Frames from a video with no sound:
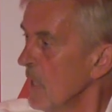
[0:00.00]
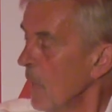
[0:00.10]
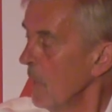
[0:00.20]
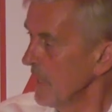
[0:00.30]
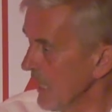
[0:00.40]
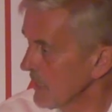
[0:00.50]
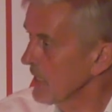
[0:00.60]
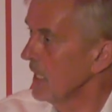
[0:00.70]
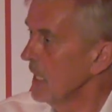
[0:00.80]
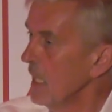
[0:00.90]
And when that's
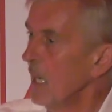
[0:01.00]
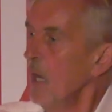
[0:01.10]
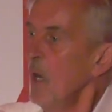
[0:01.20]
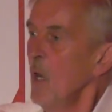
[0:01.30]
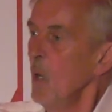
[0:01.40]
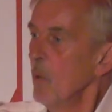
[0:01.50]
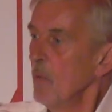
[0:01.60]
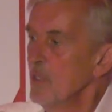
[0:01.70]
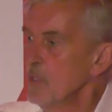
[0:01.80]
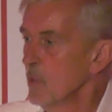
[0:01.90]
clear, what
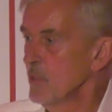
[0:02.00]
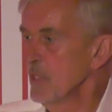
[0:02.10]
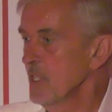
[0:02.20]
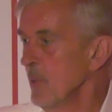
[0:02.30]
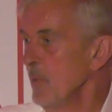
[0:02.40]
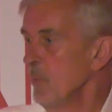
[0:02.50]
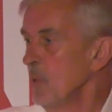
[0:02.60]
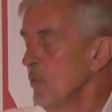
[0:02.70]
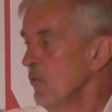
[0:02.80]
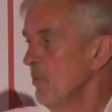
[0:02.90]
resources can we
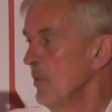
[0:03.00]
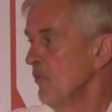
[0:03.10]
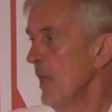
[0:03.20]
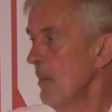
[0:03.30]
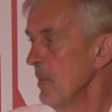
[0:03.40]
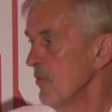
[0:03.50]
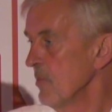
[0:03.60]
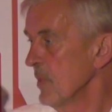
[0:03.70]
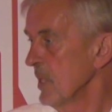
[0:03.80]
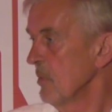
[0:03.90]
pull from the family,
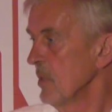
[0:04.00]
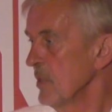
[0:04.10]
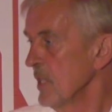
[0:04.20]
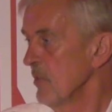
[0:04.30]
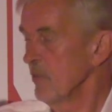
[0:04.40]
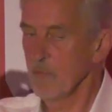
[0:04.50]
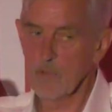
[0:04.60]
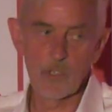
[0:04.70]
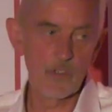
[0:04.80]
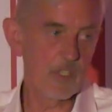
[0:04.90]
from the community, from the
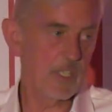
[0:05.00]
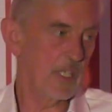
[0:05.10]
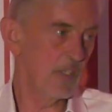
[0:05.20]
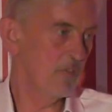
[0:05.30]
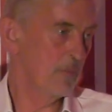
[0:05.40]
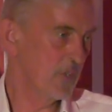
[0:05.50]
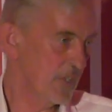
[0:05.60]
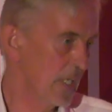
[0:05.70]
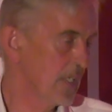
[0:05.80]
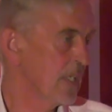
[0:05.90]
voluntary sector, from the
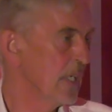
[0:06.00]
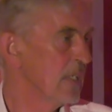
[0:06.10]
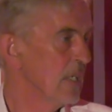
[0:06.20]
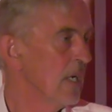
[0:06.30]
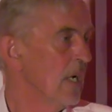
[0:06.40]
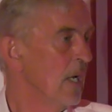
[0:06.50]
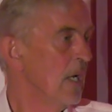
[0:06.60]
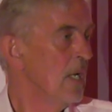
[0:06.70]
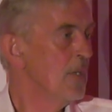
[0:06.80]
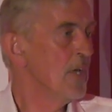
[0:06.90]
state sector,
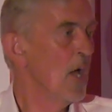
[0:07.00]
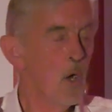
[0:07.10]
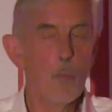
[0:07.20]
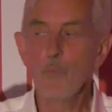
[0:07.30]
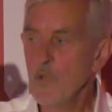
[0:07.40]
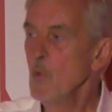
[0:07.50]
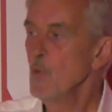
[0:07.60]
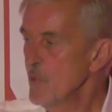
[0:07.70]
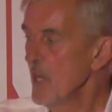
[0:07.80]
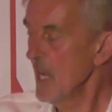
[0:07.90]
to help
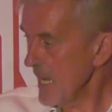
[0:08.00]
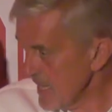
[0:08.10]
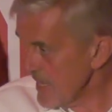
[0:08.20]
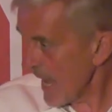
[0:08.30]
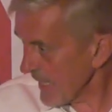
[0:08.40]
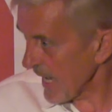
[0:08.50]
you in that